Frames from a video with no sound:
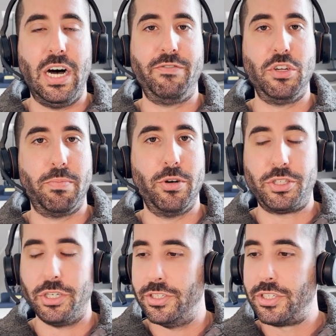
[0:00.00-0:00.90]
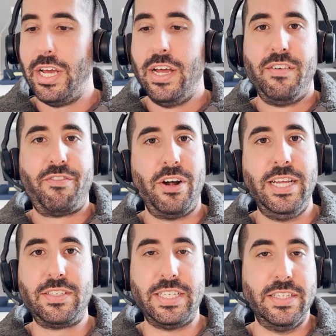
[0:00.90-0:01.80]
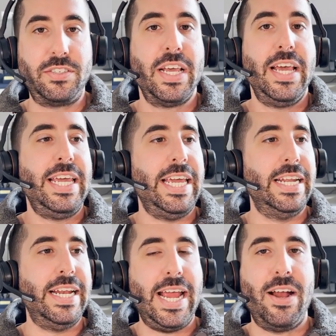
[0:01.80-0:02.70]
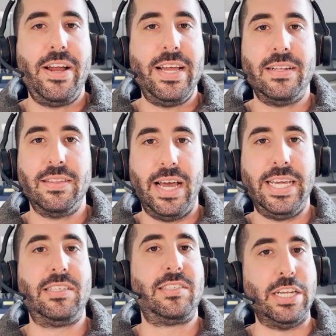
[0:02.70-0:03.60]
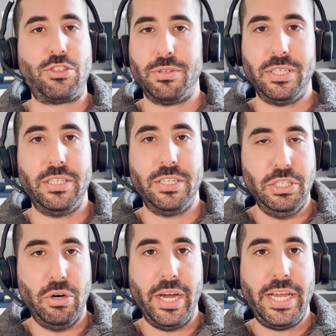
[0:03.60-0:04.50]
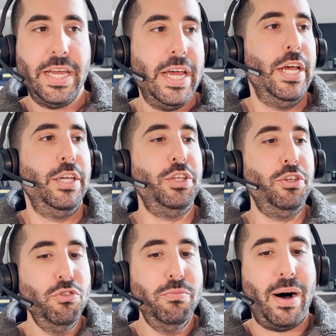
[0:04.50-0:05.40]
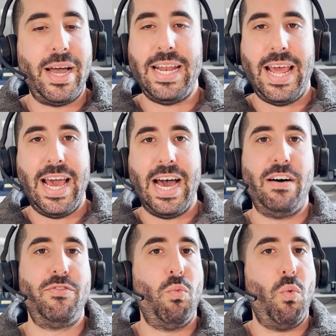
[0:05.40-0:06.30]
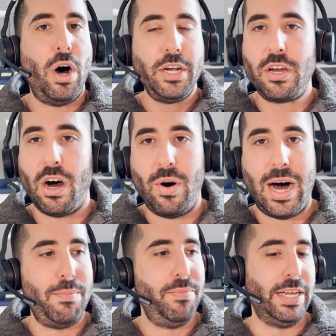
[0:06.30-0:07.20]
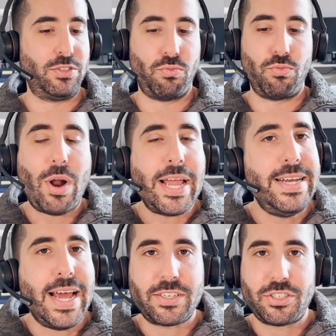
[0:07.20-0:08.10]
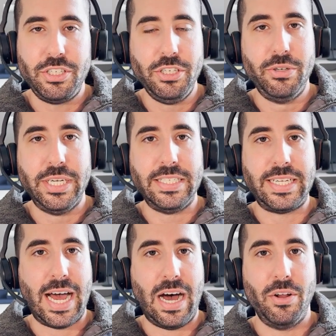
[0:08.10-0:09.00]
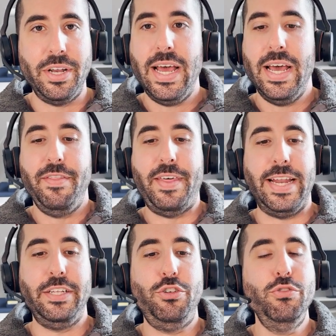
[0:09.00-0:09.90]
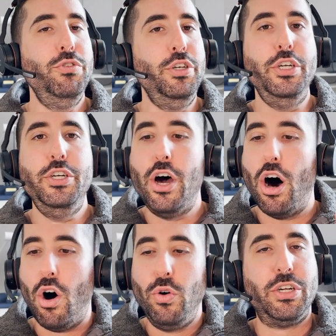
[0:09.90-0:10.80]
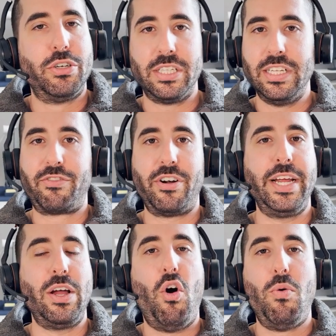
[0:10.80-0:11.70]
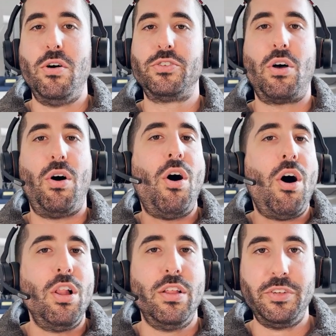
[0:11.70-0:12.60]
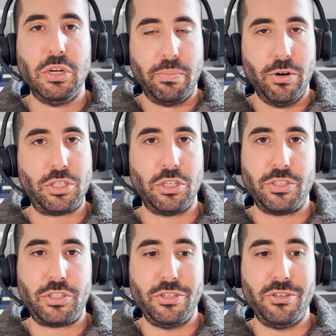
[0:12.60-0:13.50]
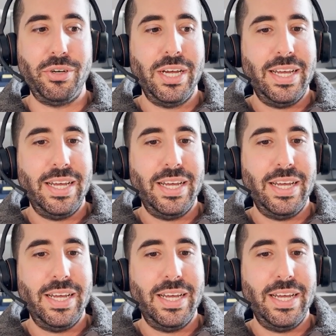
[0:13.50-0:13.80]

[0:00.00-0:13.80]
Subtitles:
of your bushels. For instance, in an area like Central Illinois, you might have one co-op that's right next to you in town that you know you're delivering almost all of your bushels to.